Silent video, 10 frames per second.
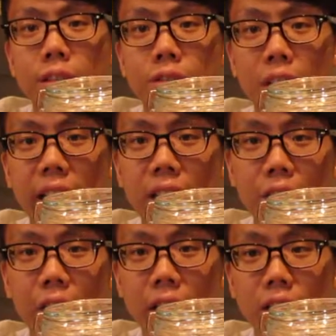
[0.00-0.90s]
fine
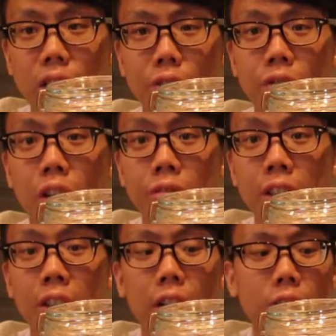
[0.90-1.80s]
grains of coffee
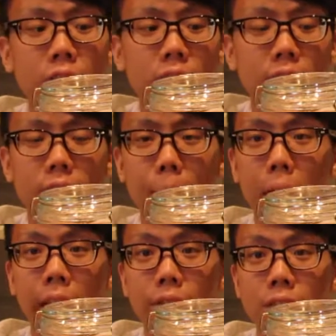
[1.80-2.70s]
grounds that
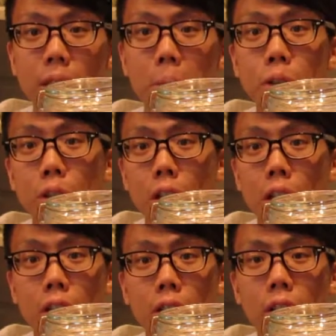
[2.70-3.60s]
might have seeped into your
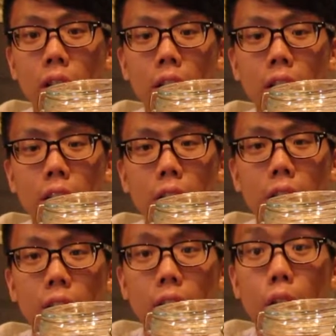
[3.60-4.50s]

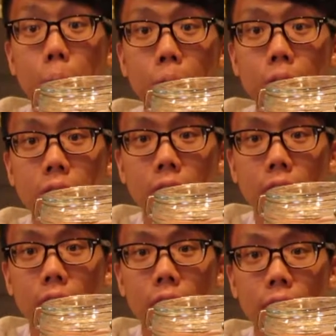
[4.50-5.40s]
cold brew.
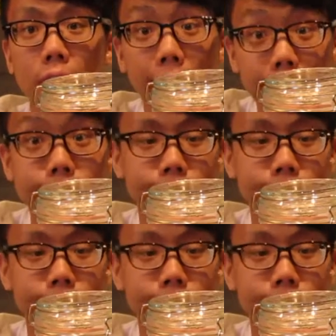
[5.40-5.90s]
Okay.